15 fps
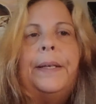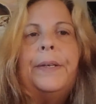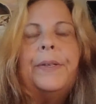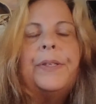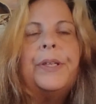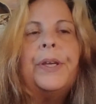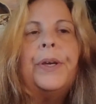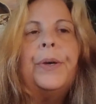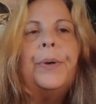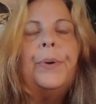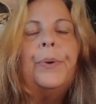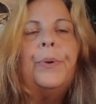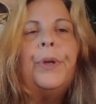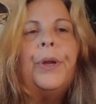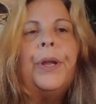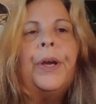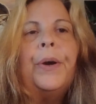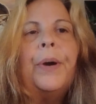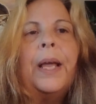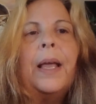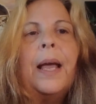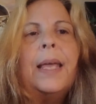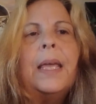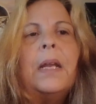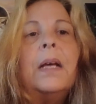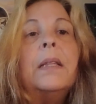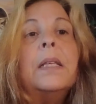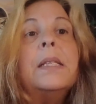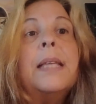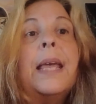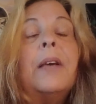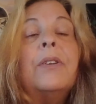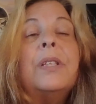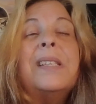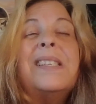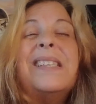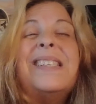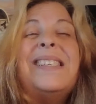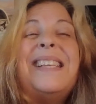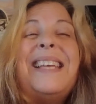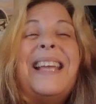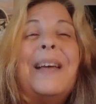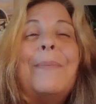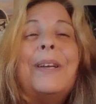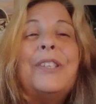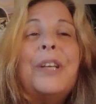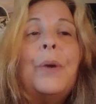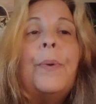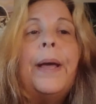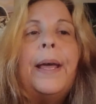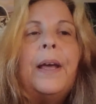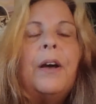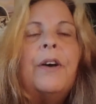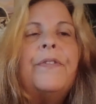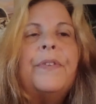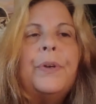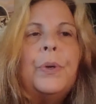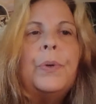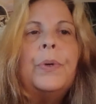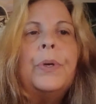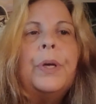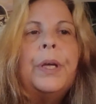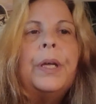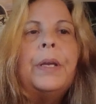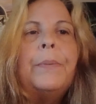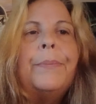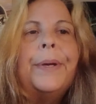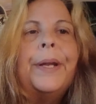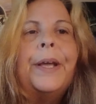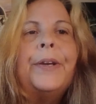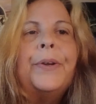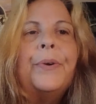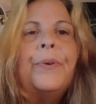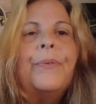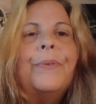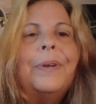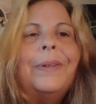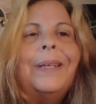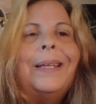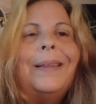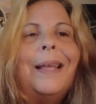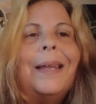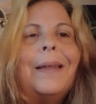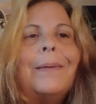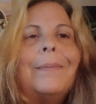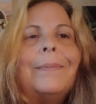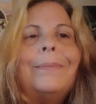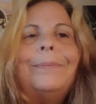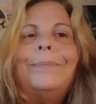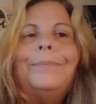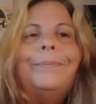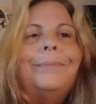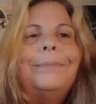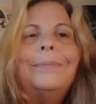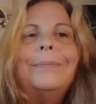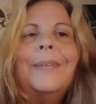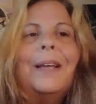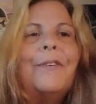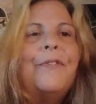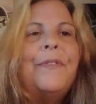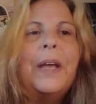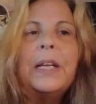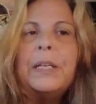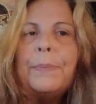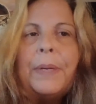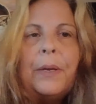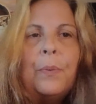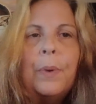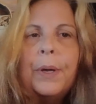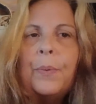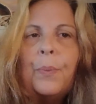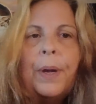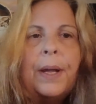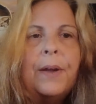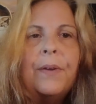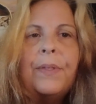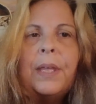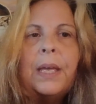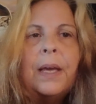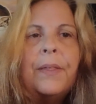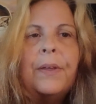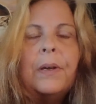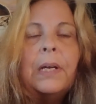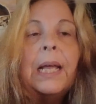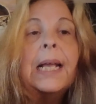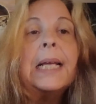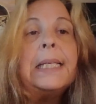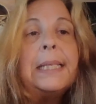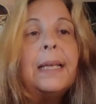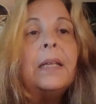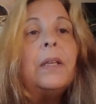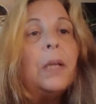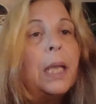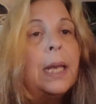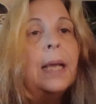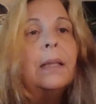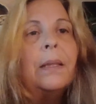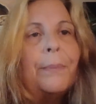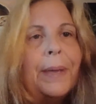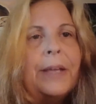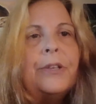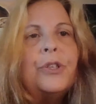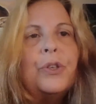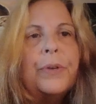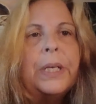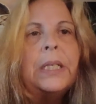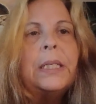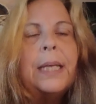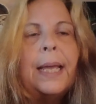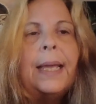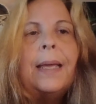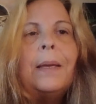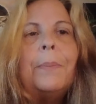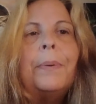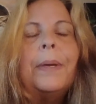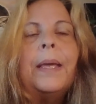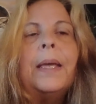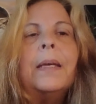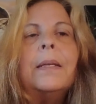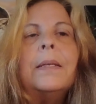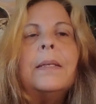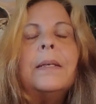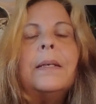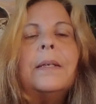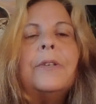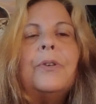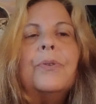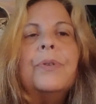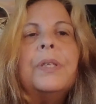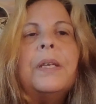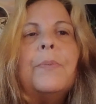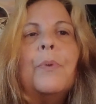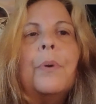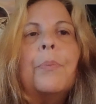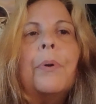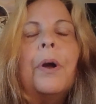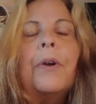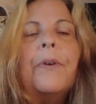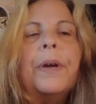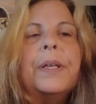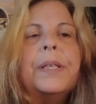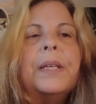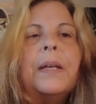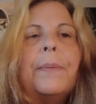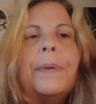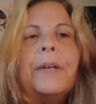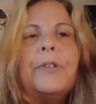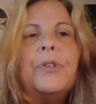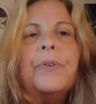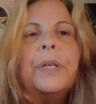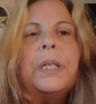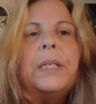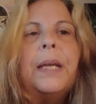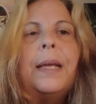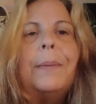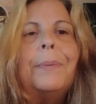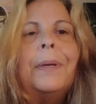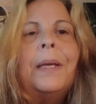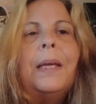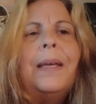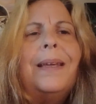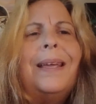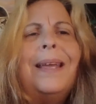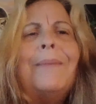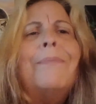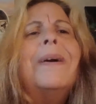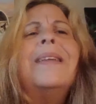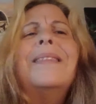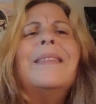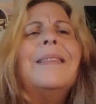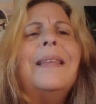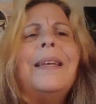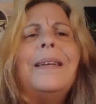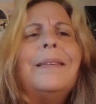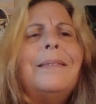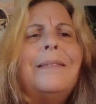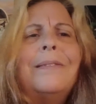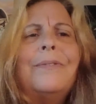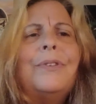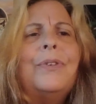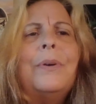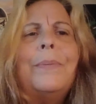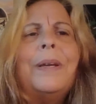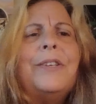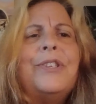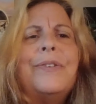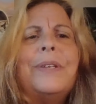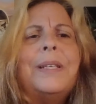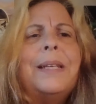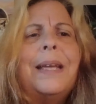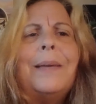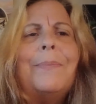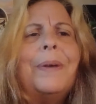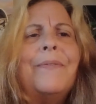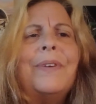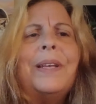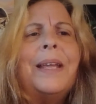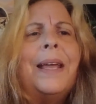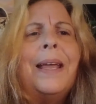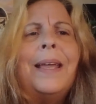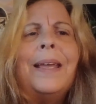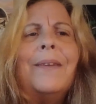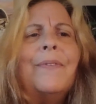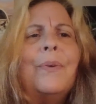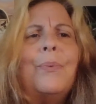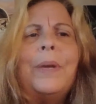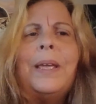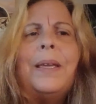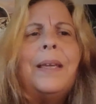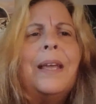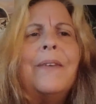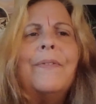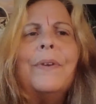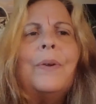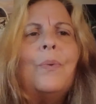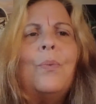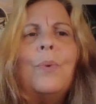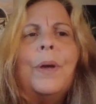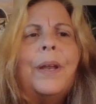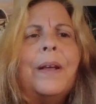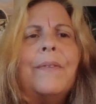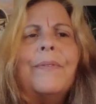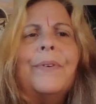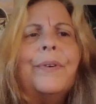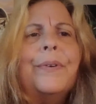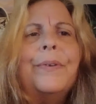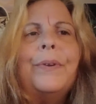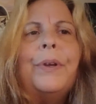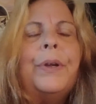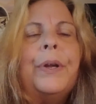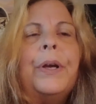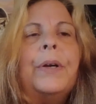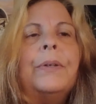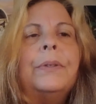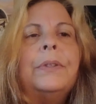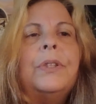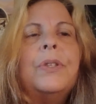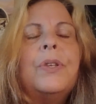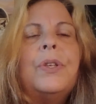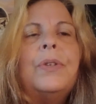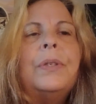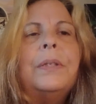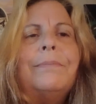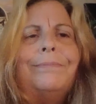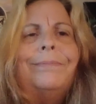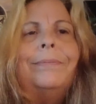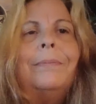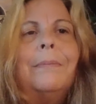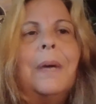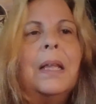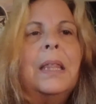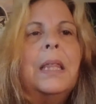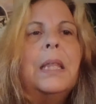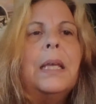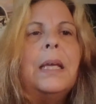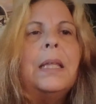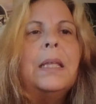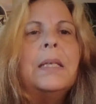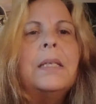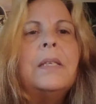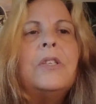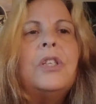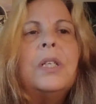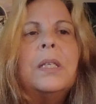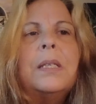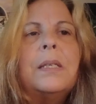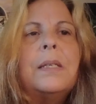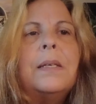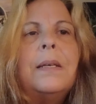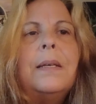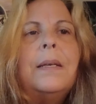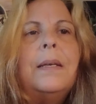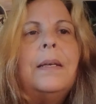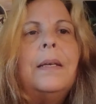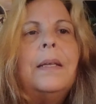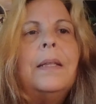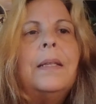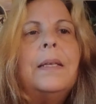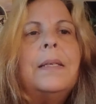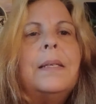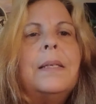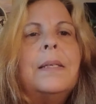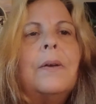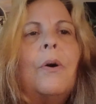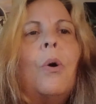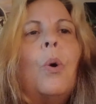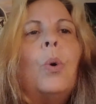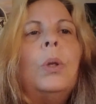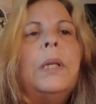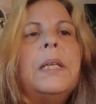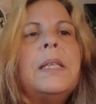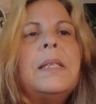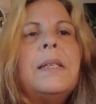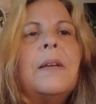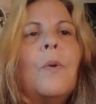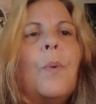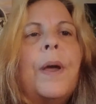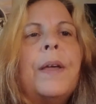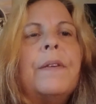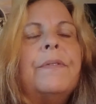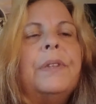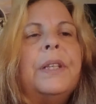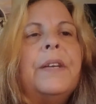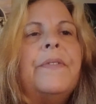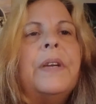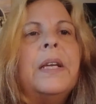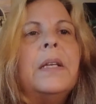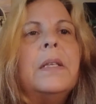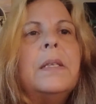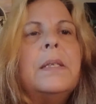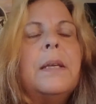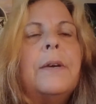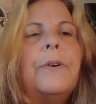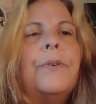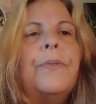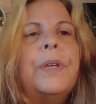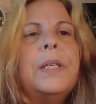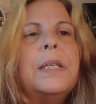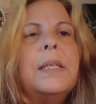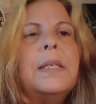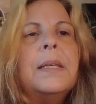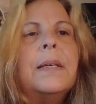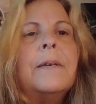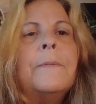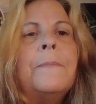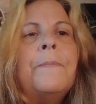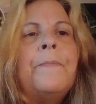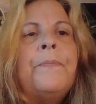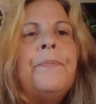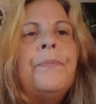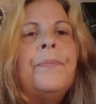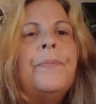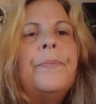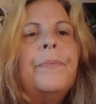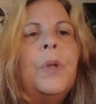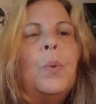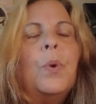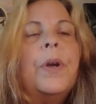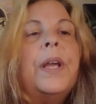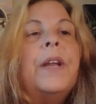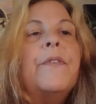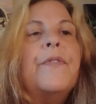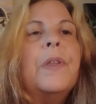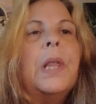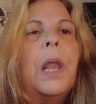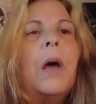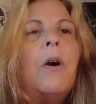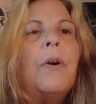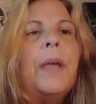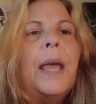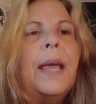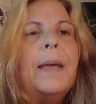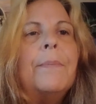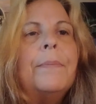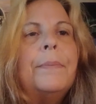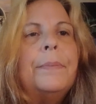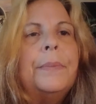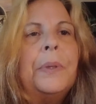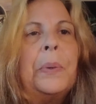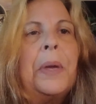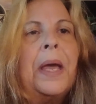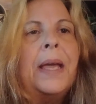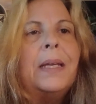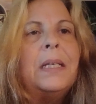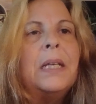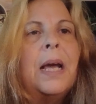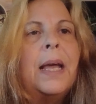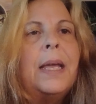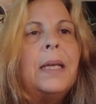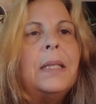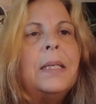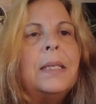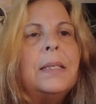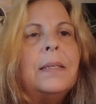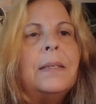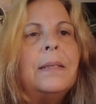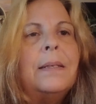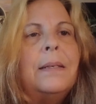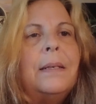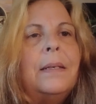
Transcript: so, I get on the scale just to see how much I weigh off and on, but I don't really let it affect me one way or the other. Like I said, you get out the measuring tape and you'll see more progress in a measuring tape. And monthly, don't do a measuring tape every day, every week, every whatever, just do it monthly. This is a holistic way of living. So we're in it for the long game. Okay. Diets and